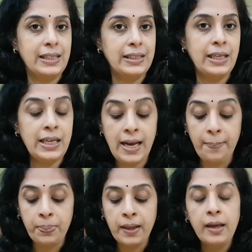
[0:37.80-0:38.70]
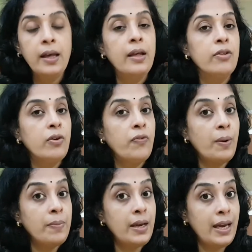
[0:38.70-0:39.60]
Seriya? So
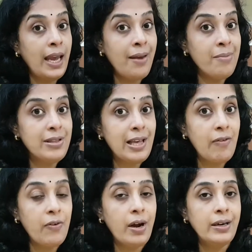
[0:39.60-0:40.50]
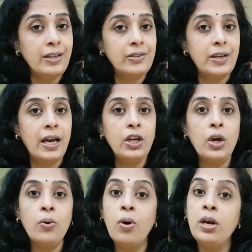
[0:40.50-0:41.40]
from the name itself you understand you
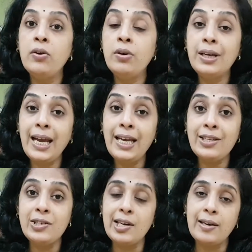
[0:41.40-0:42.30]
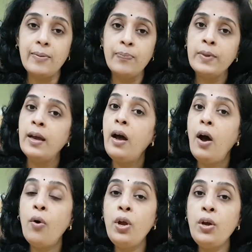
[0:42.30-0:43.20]
are going to taste it.
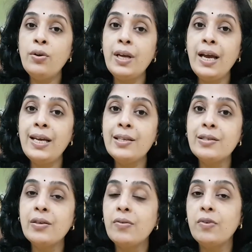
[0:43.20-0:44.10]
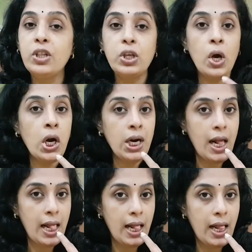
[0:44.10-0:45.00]
How do you taste? With your
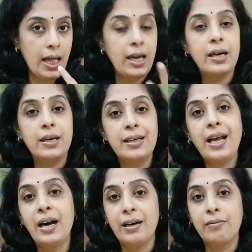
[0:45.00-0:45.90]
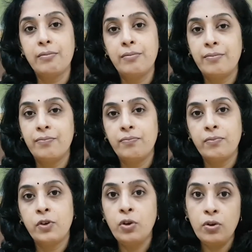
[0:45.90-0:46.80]
tongue.
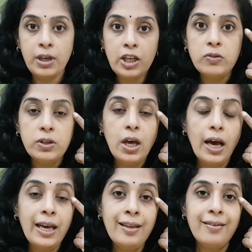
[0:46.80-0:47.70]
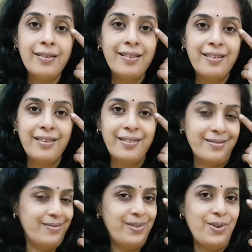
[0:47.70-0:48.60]
Do you taste with your eyes?
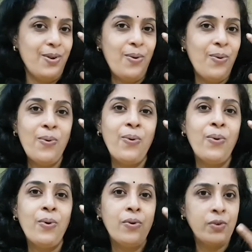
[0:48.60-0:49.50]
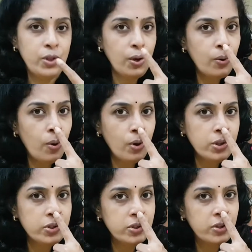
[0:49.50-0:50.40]
No. With your
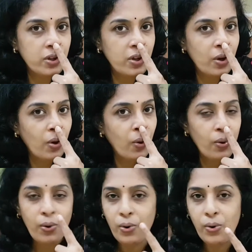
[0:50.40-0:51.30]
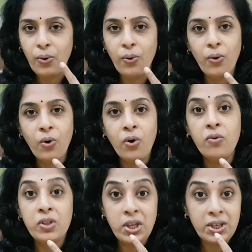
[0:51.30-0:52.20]
nose? No.
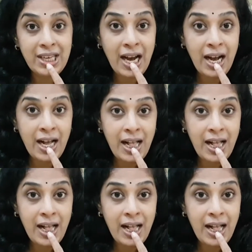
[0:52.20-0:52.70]
With your tongue?